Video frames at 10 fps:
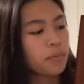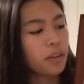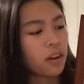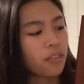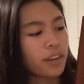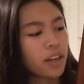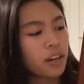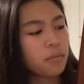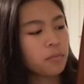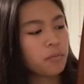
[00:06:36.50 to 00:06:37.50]
over
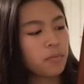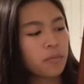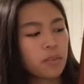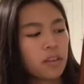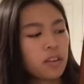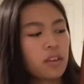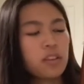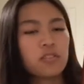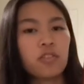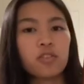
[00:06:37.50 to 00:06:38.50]
here,
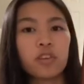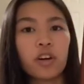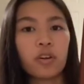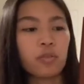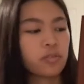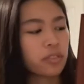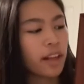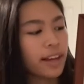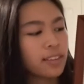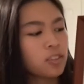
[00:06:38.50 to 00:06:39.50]
so you go
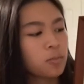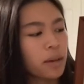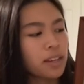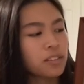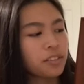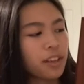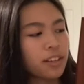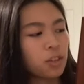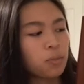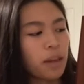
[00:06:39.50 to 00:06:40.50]
line, space, line,
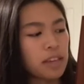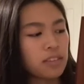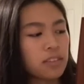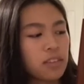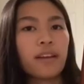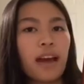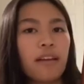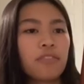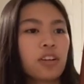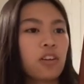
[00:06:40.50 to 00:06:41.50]
space.
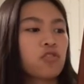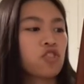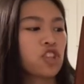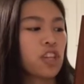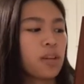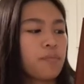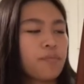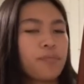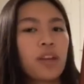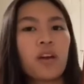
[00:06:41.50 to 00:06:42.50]
After you go G,
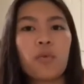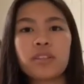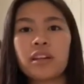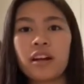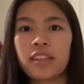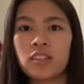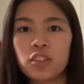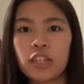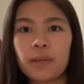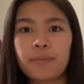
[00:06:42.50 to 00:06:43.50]
what's higher than
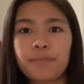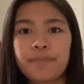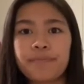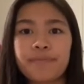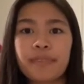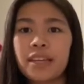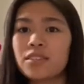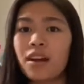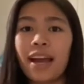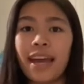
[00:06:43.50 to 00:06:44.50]
G? It's
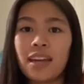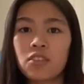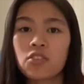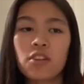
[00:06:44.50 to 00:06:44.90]
not H,